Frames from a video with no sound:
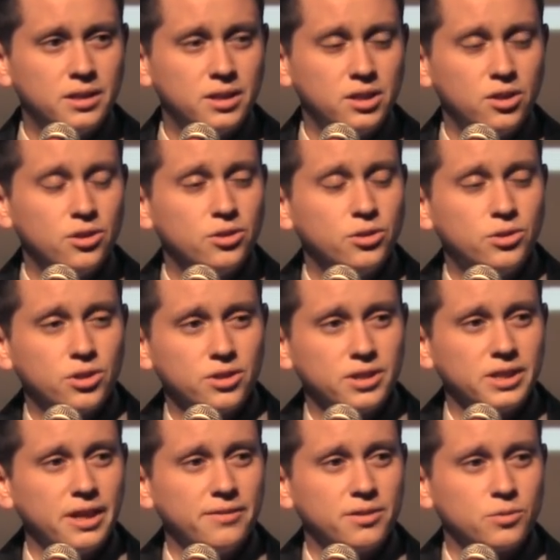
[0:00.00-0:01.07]
The year you
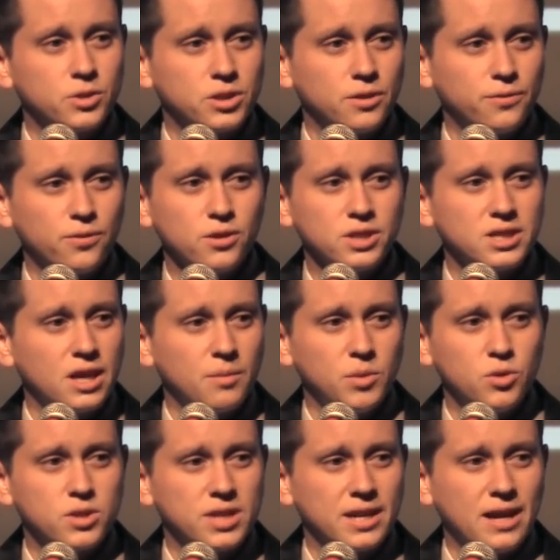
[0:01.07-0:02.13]
turned 11 was the first
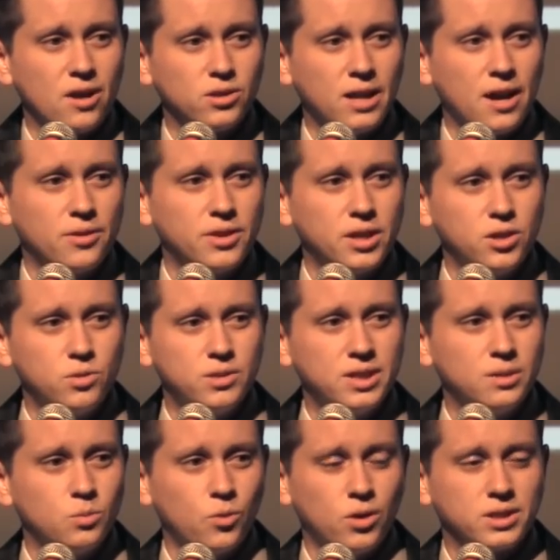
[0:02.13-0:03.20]
time you said out loud that you
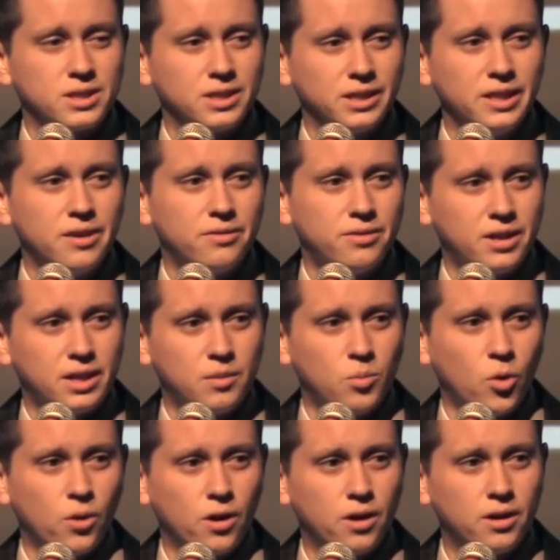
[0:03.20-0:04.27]
didn't want to live
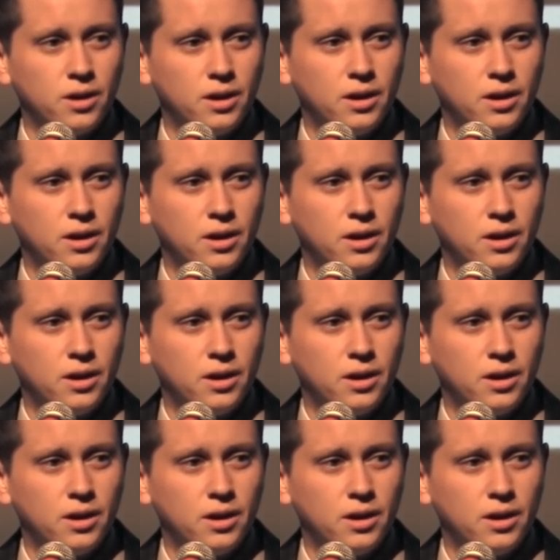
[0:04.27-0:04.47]
anymore.